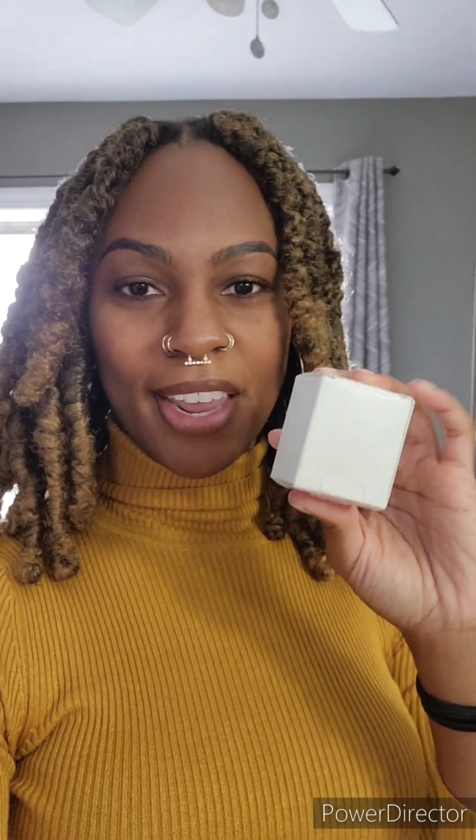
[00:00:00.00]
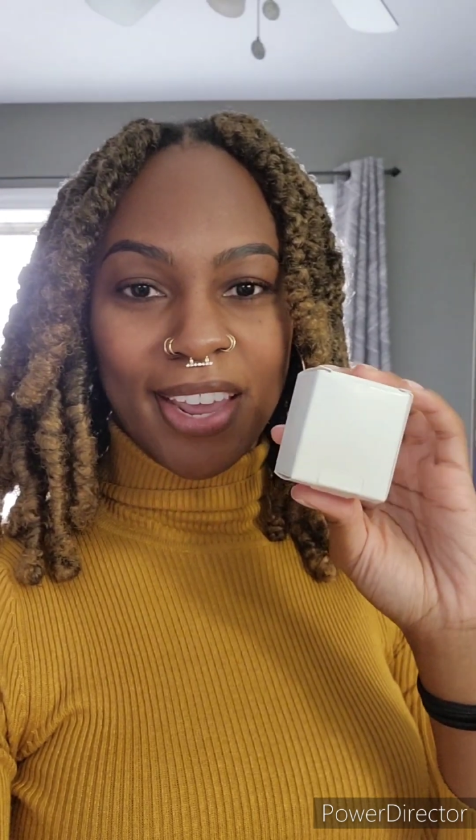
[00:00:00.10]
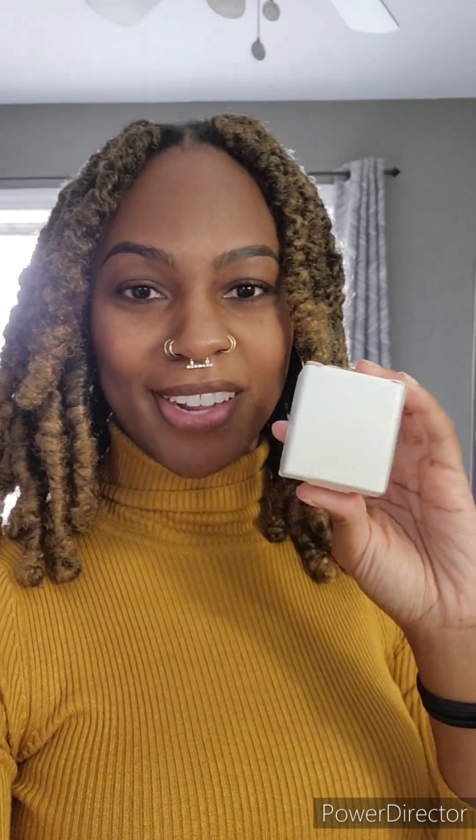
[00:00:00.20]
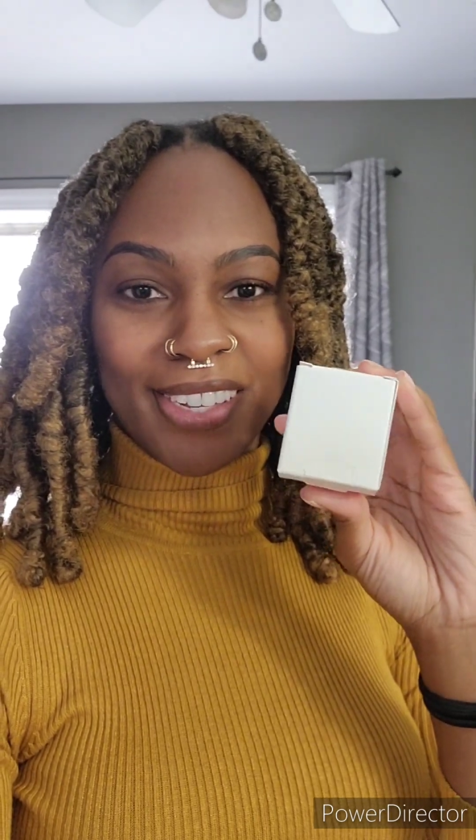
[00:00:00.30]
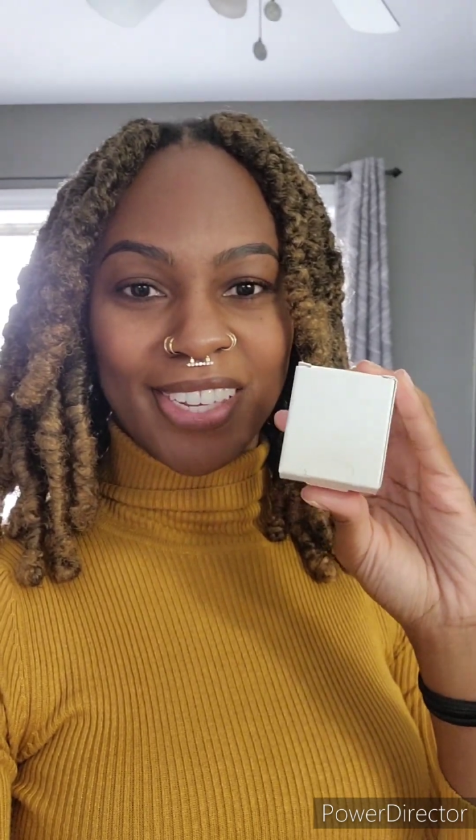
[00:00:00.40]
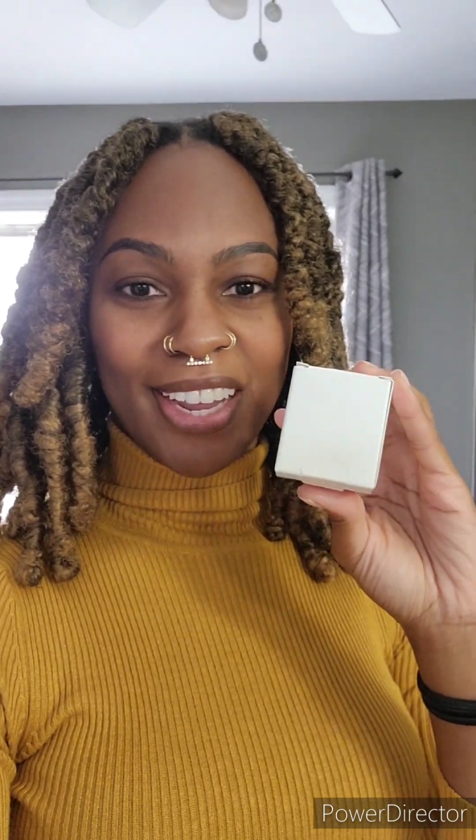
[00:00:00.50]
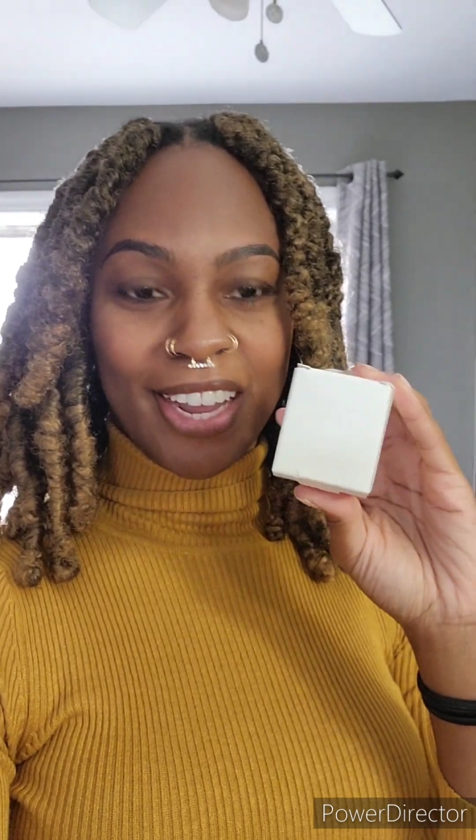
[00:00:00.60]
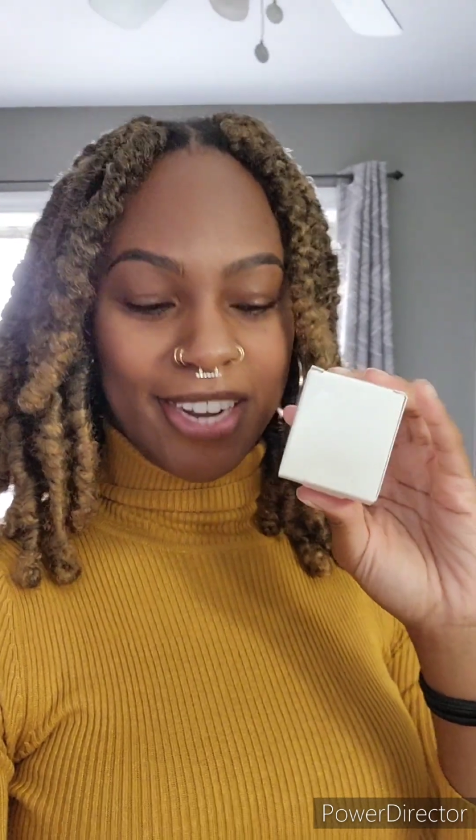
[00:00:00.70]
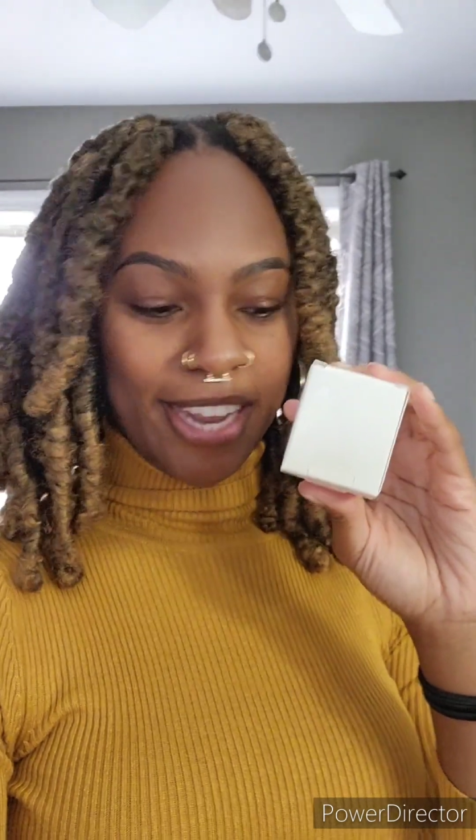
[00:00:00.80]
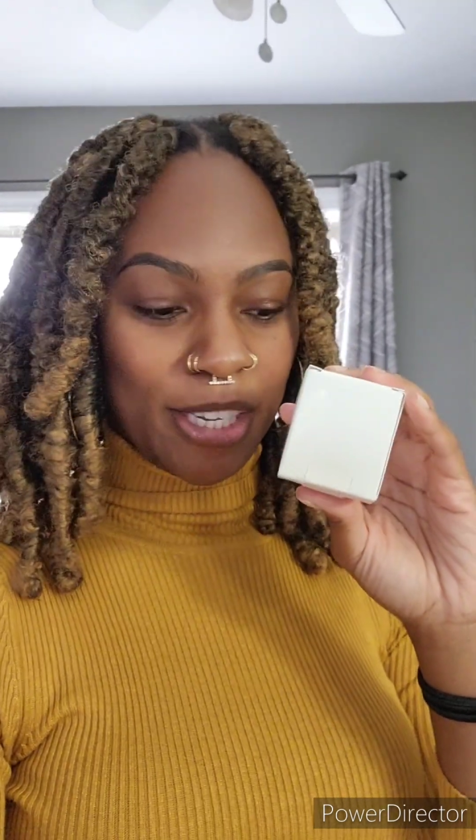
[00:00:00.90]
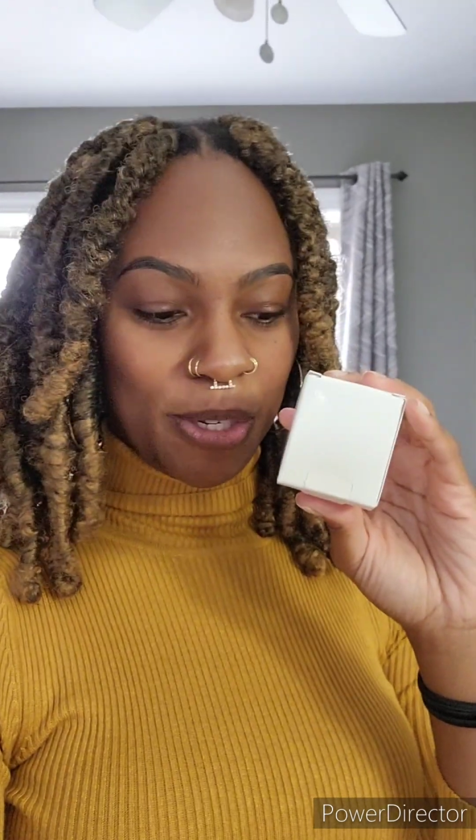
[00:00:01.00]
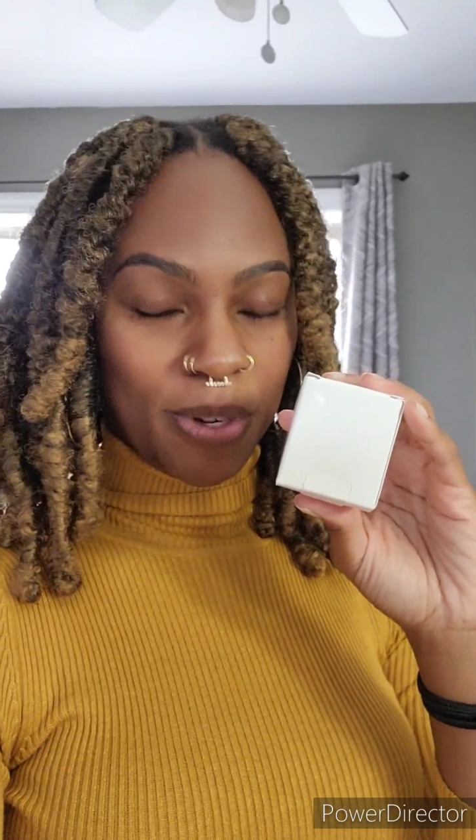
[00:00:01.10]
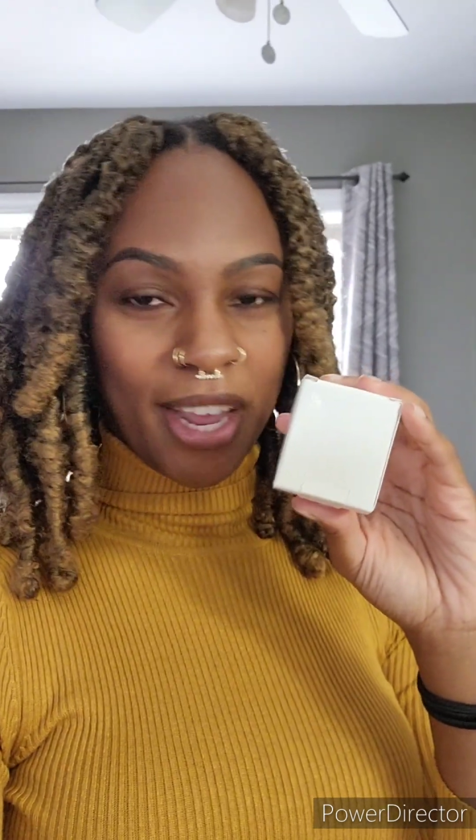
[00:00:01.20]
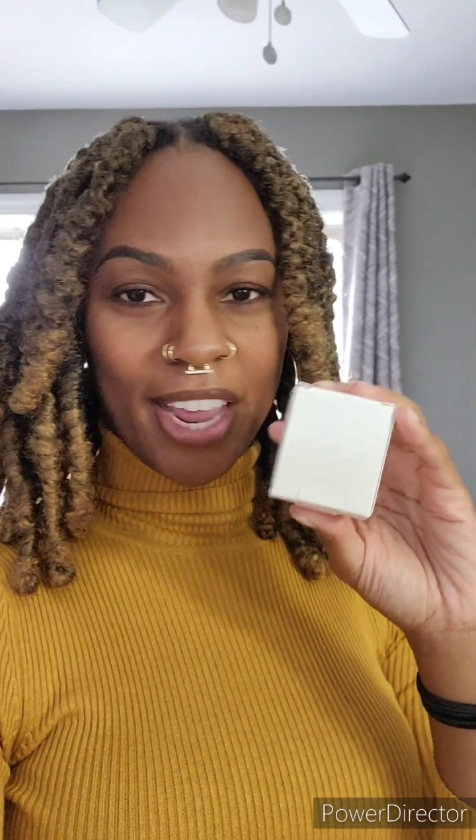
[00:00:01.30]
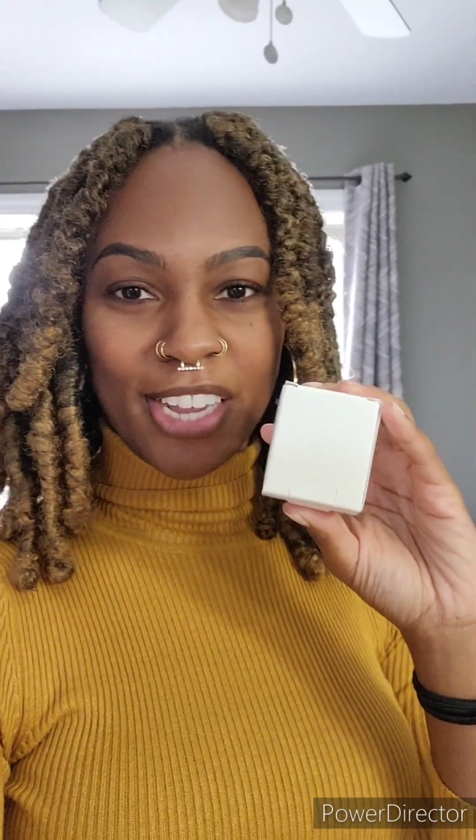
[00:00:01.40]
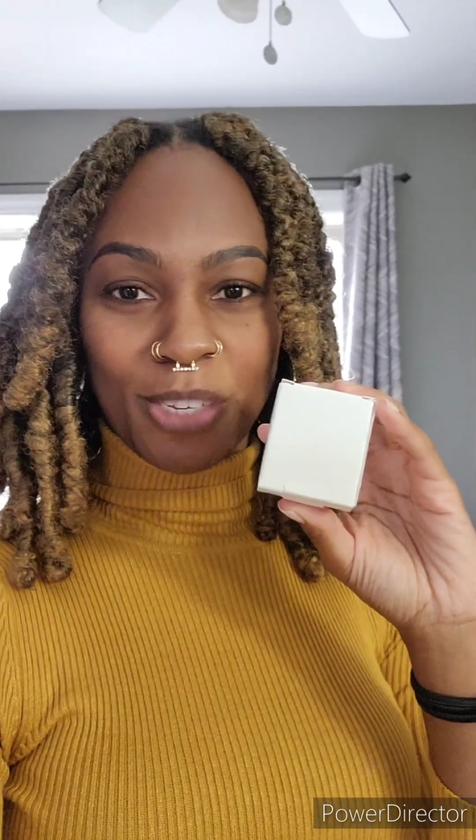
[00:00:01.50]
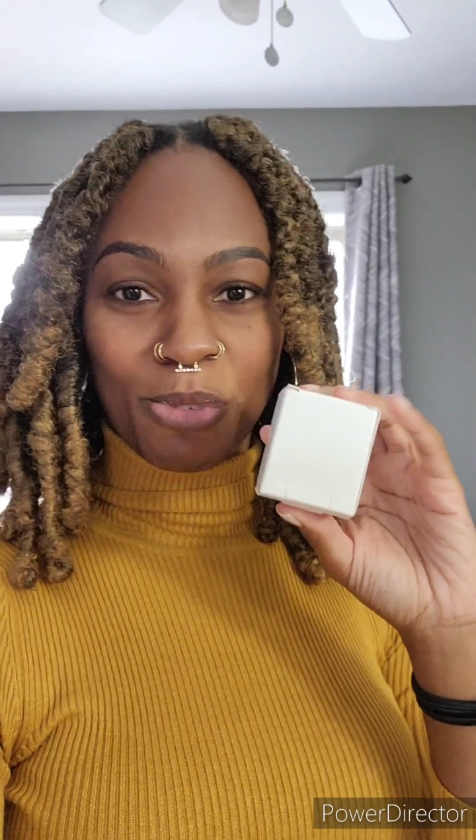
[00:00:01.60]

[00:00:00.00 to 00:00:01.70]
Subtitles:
it in a suitcase.